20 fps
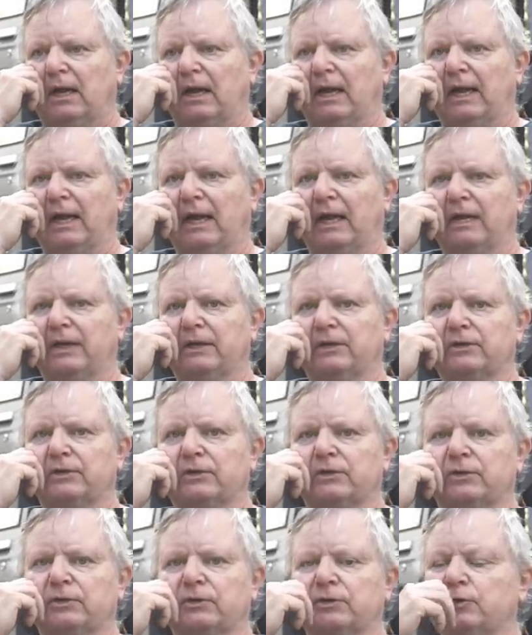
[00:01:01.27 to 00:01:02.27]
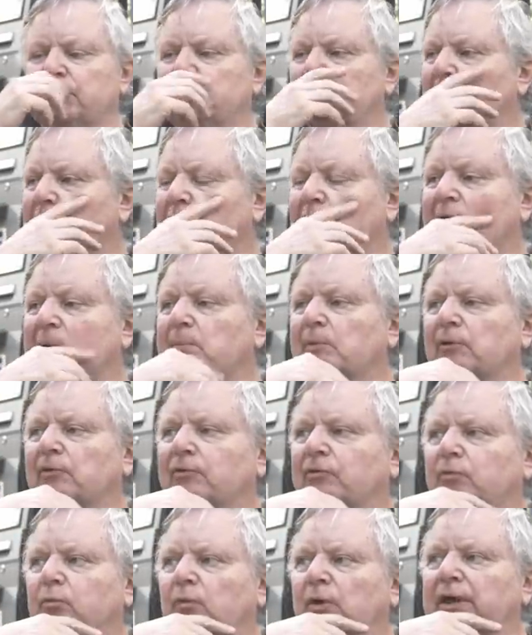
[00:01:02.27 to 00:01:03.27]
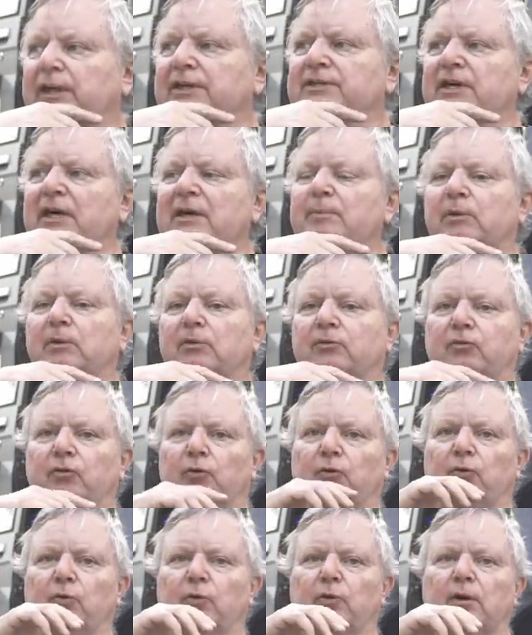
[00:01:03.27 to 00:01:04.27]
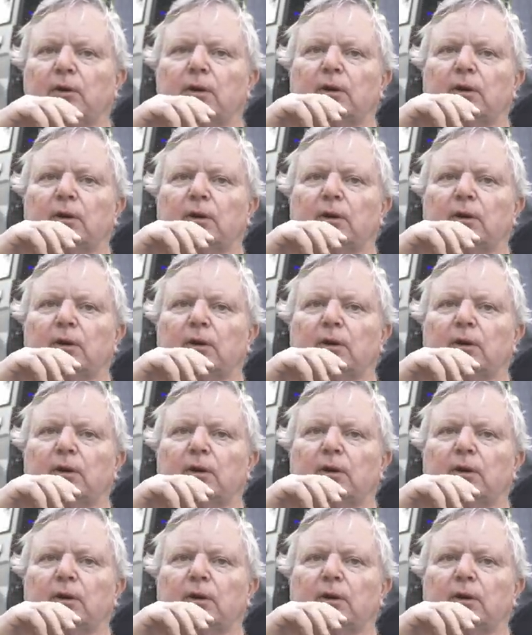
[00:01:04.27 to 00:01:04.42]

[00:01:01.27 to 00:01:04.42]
and one is able to